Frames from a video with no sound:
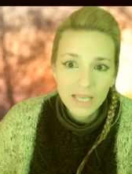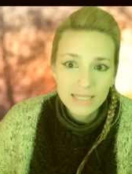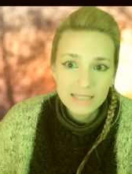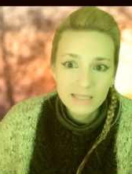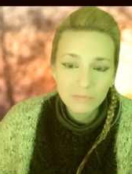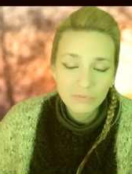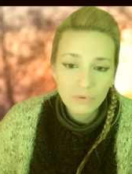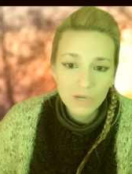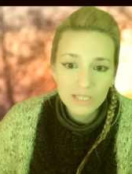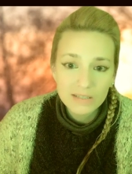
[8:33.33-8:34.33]
Same for
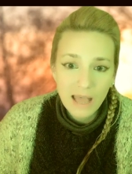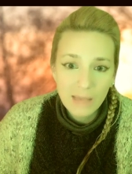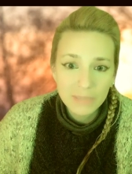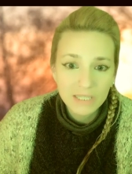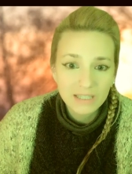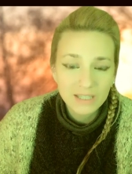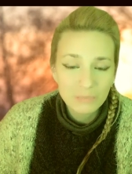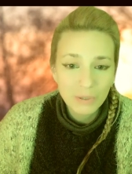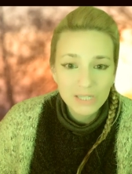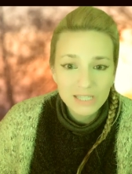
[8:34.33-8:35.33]
what is happening
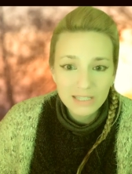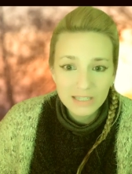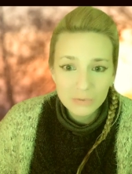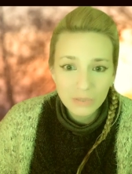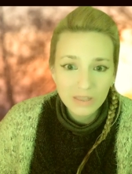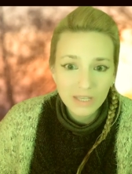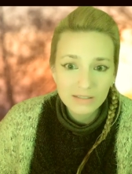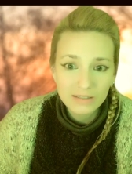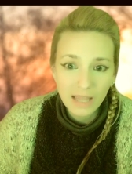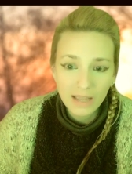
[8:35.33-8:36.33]
in politics with
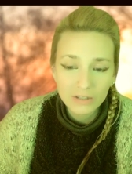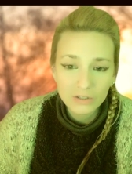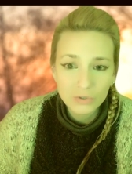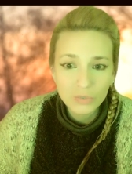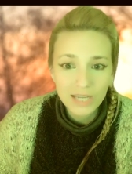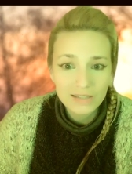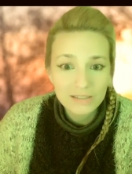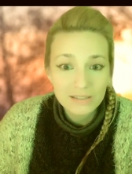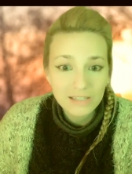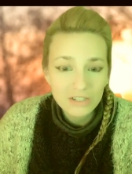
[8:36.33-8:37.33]
things like the
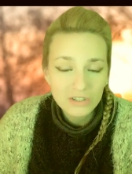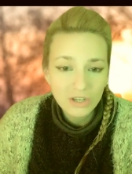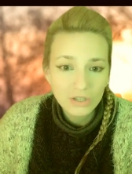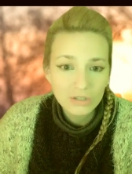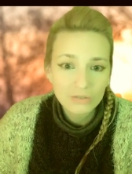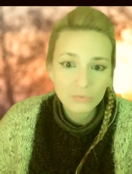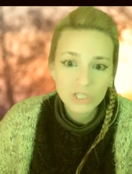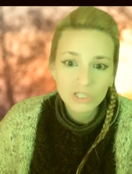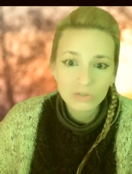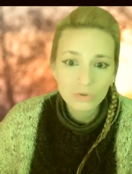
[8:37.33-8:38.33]
United Nations,
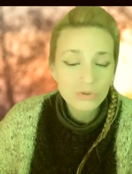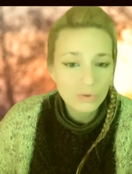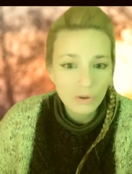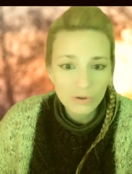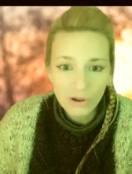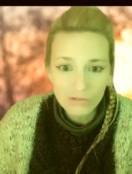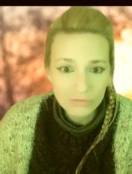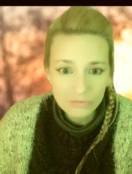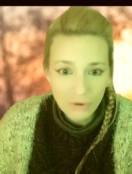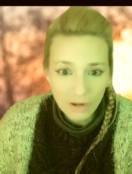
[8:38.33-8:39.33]
which is also a cover
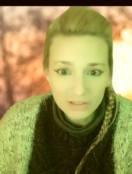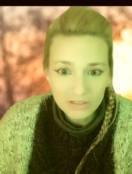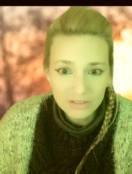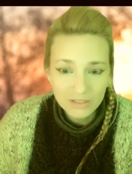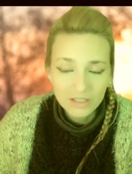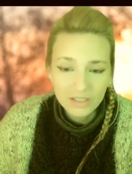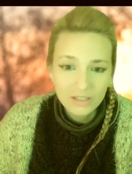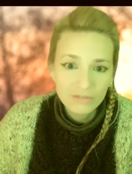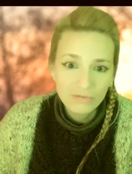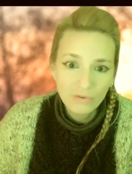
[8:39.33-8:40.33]
front
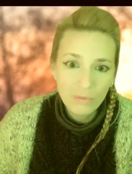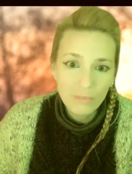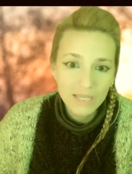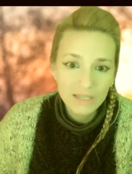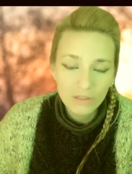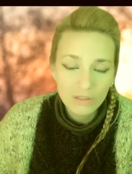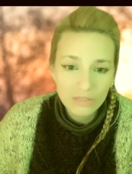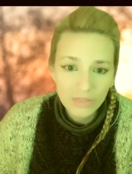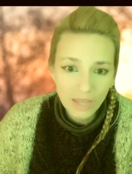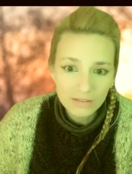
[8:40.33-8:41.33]
for many other
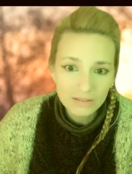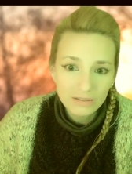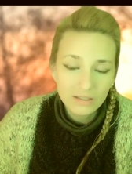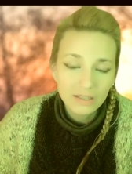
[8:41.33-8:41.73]
things,